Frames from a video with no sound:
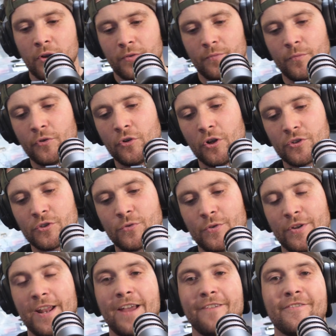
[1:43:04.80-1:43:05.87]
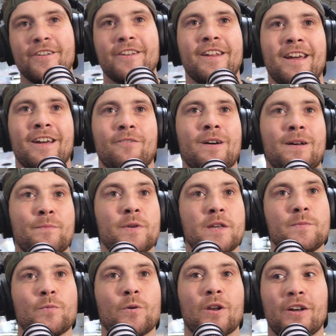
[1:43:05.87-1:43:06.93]
we've got to an area now where
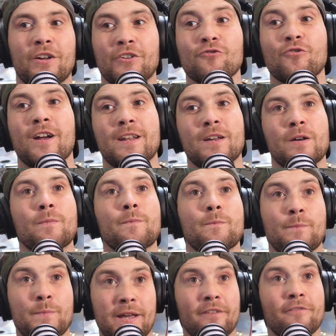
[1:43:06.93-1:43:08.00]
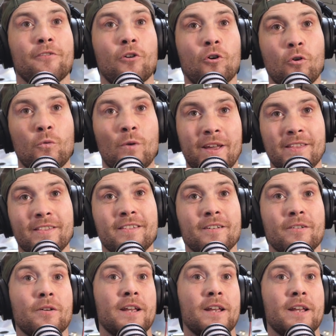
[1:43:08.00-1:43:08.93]
people are trying to pick flaw with.